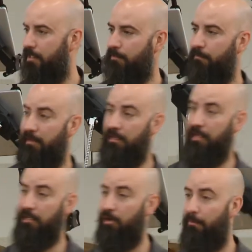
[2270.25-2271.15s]
is feeling
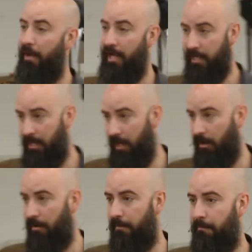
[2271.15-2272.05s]
like you're a
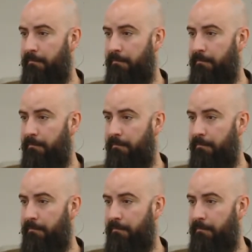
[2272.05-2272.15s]
pioneer